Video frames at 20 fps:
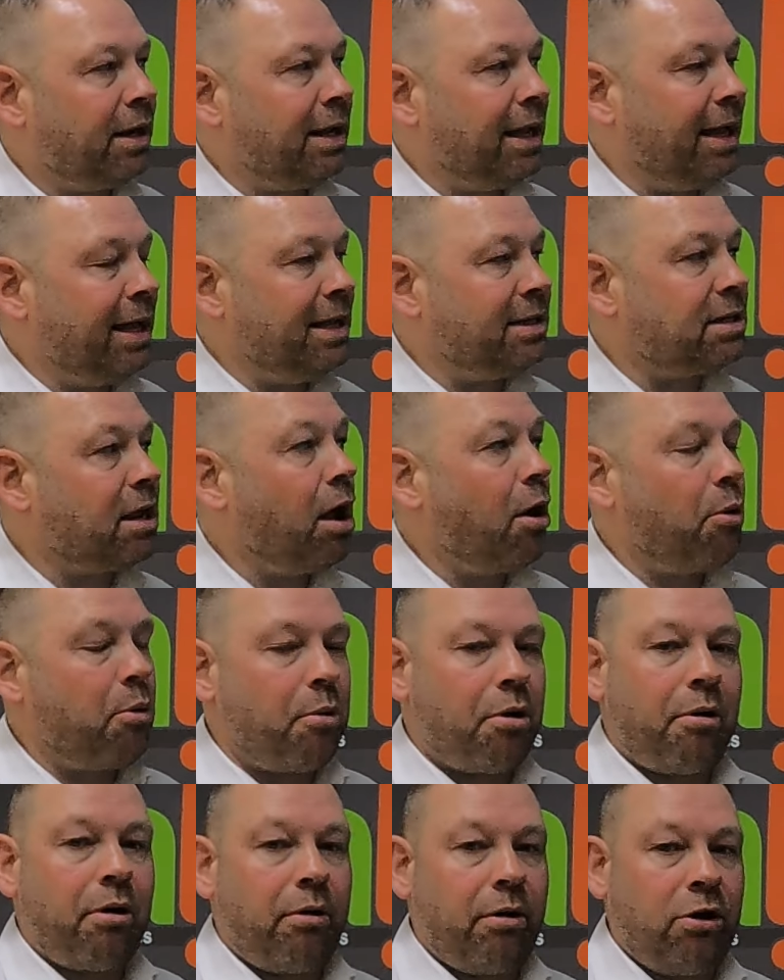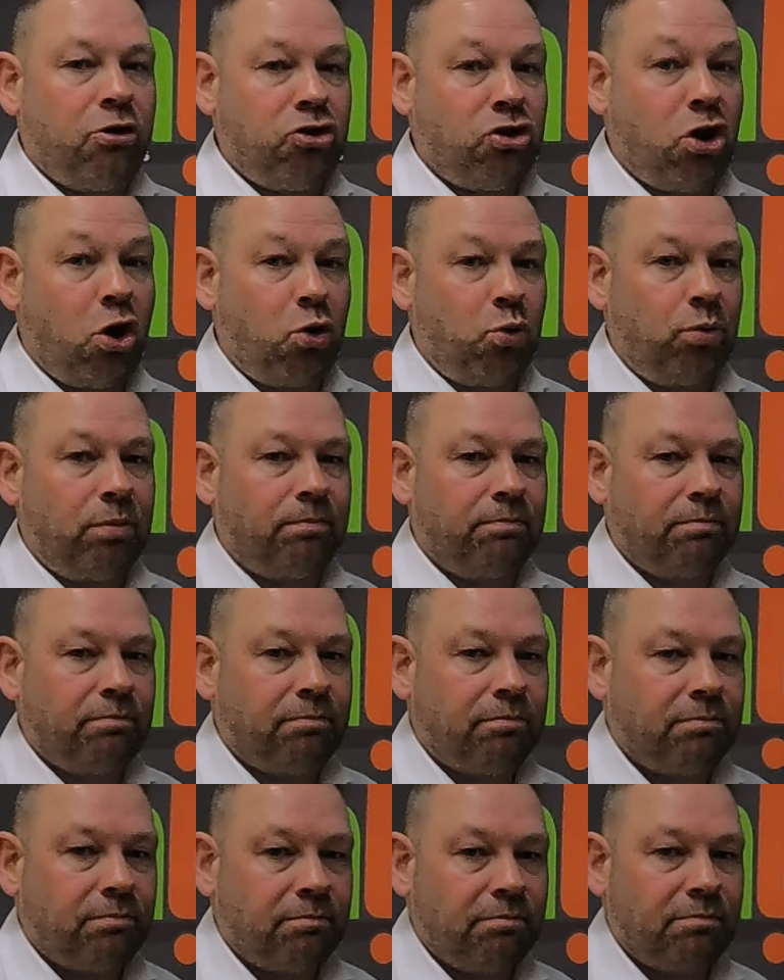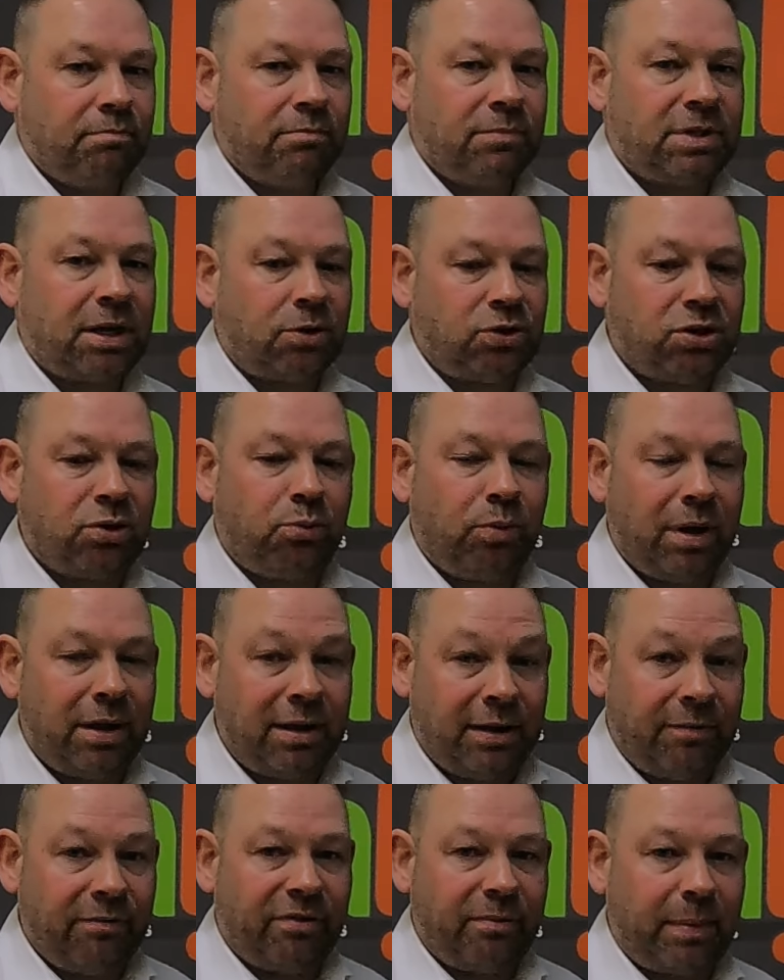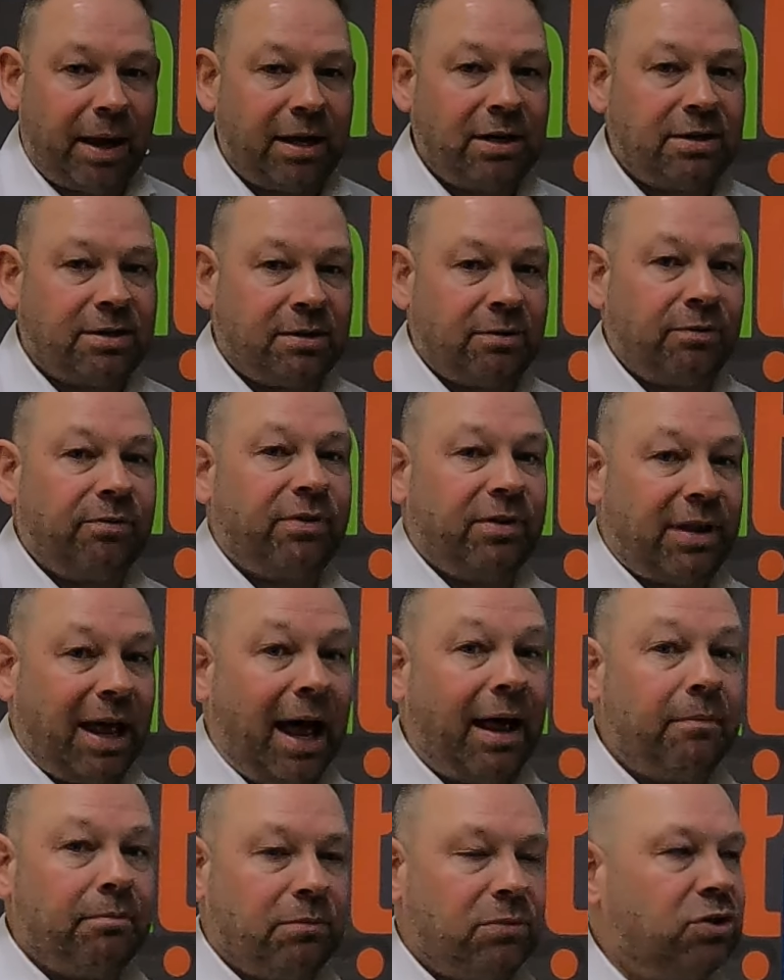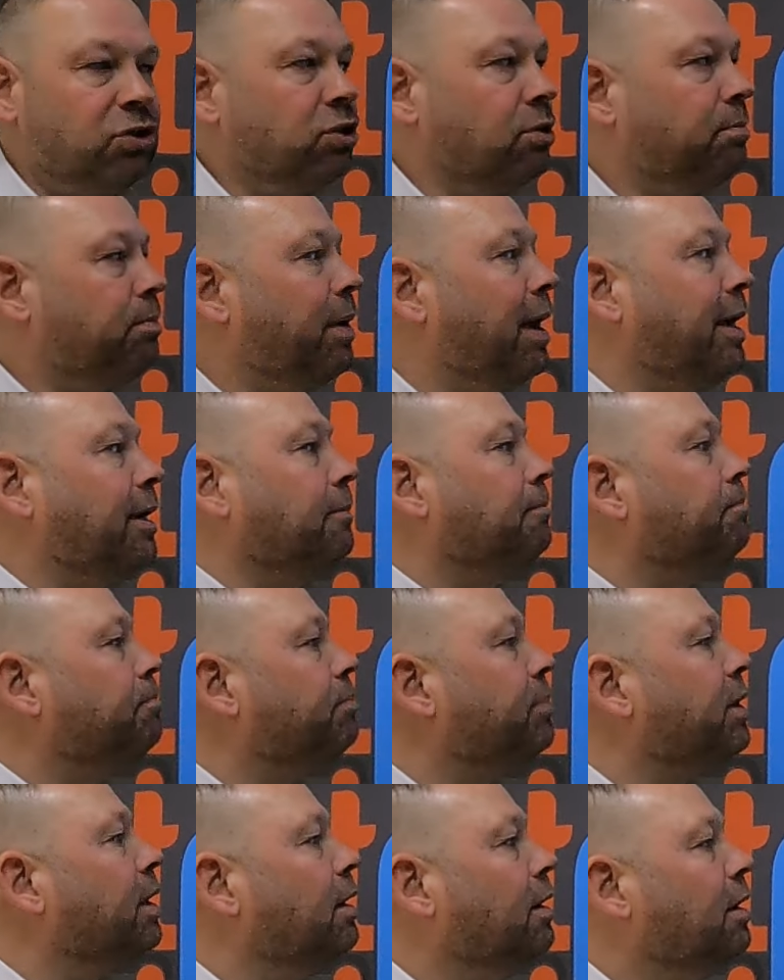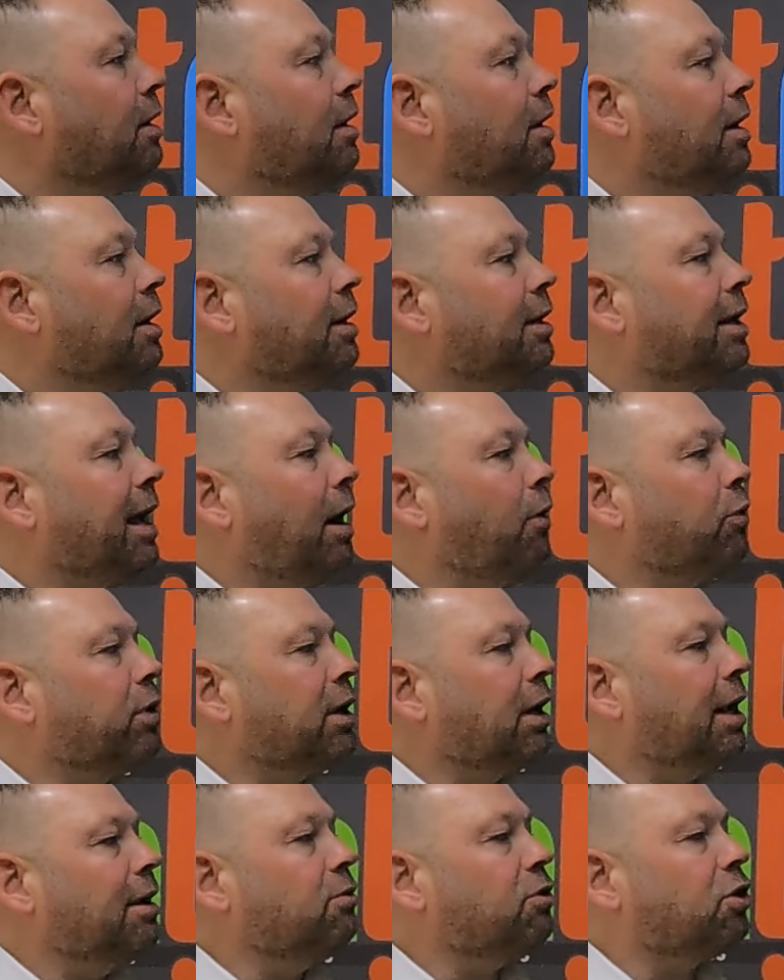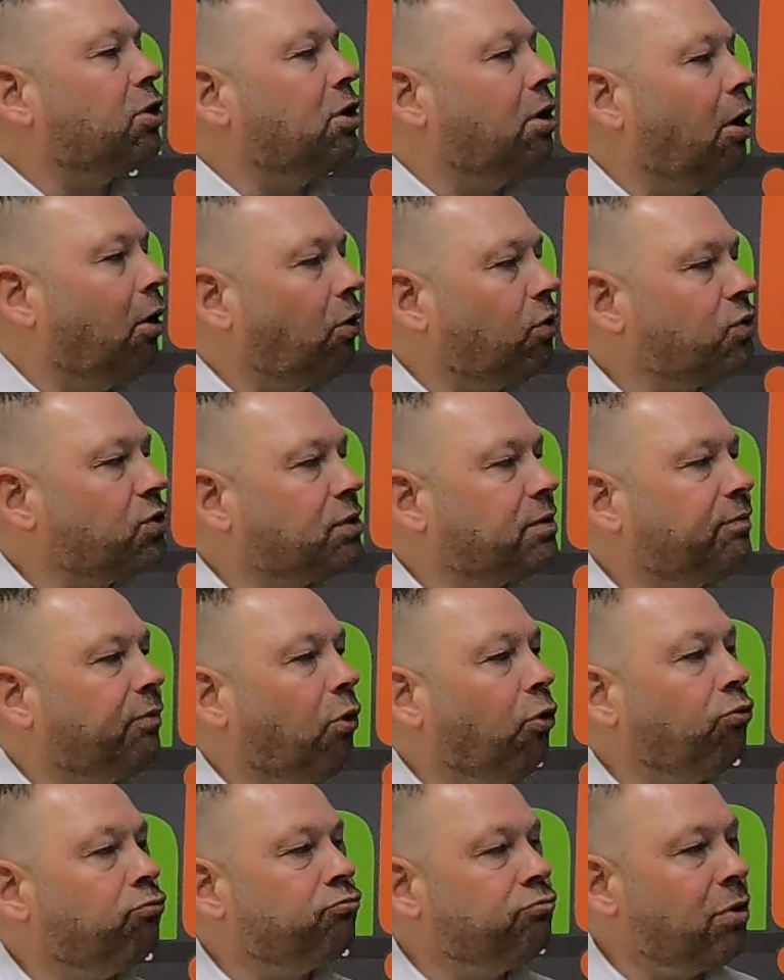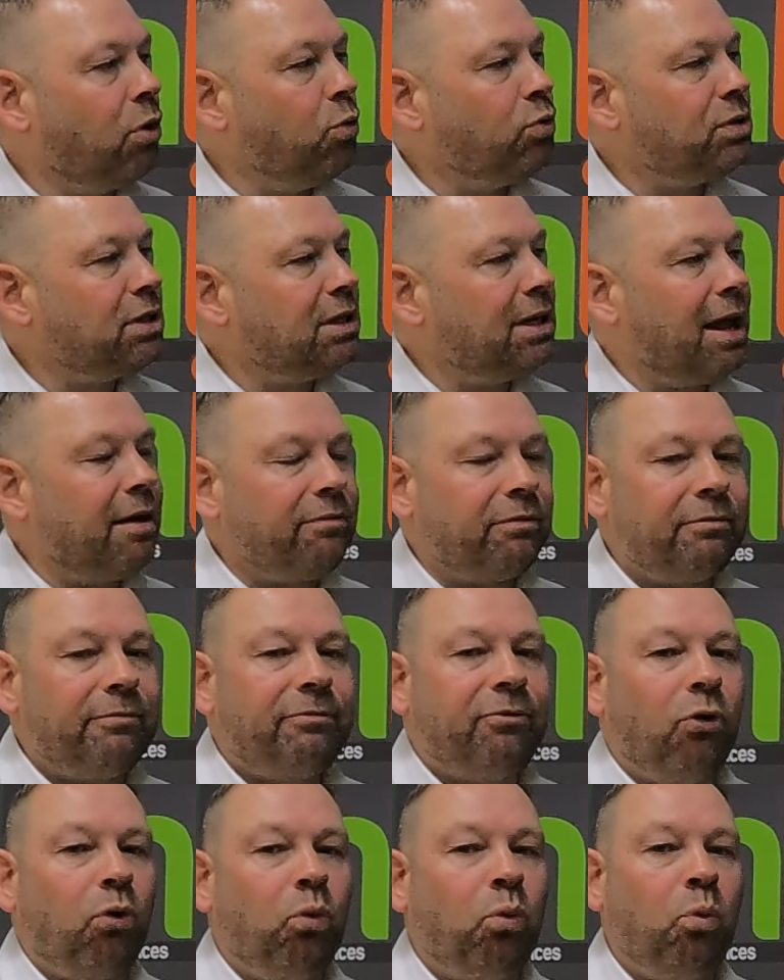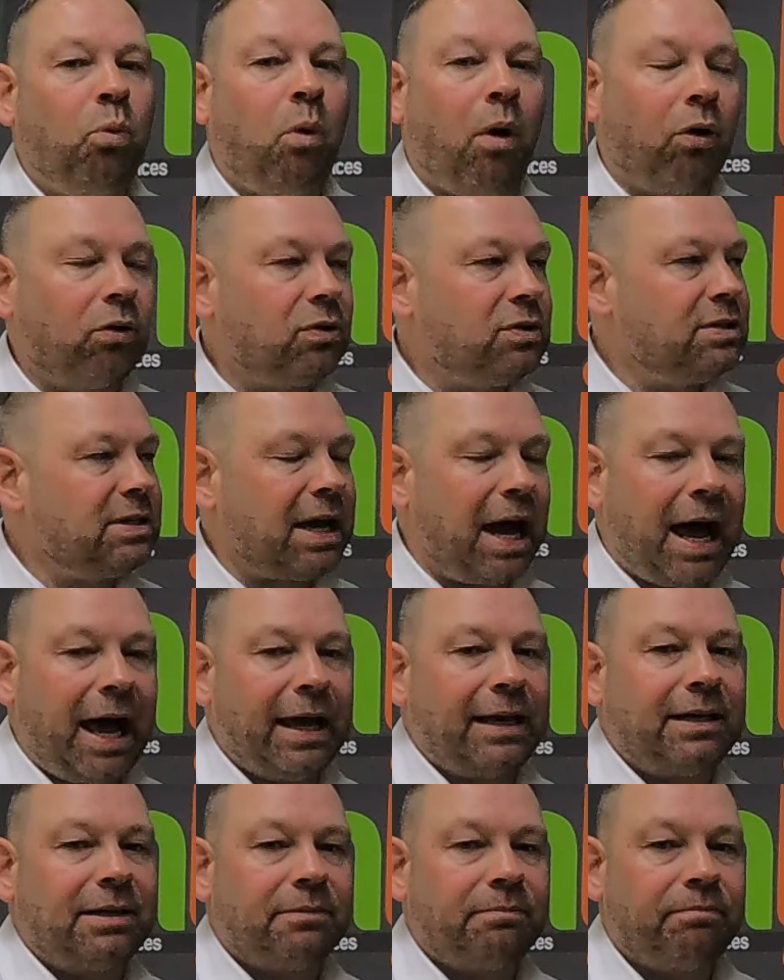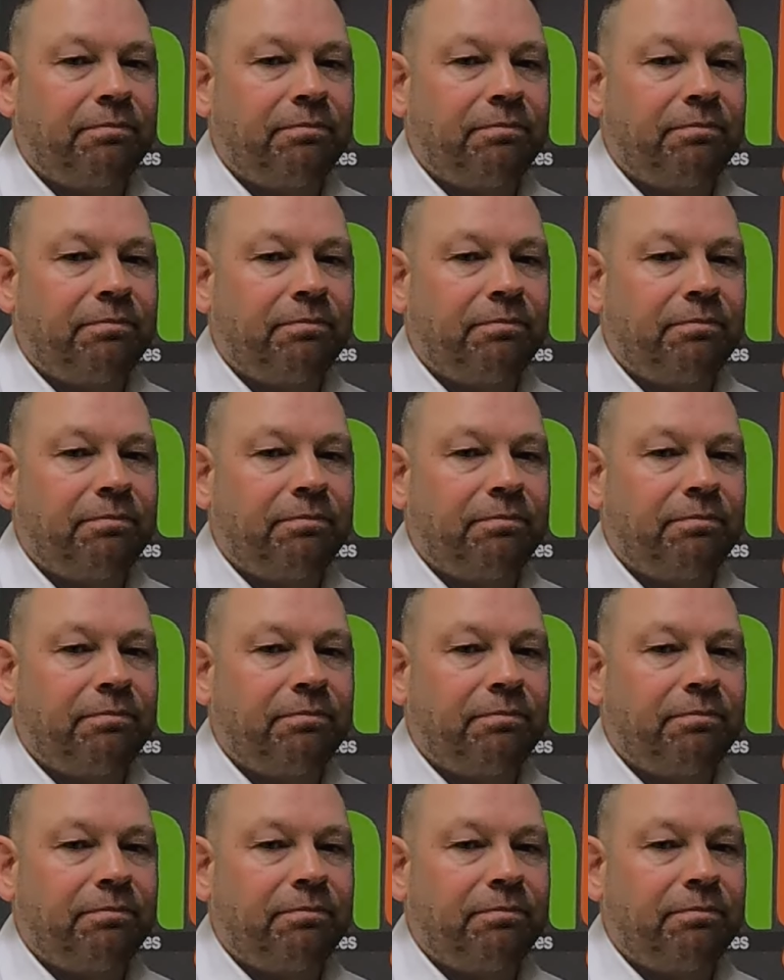and it is new. So somewhere the information for that should be. Calculate the cost for route 11 for one day.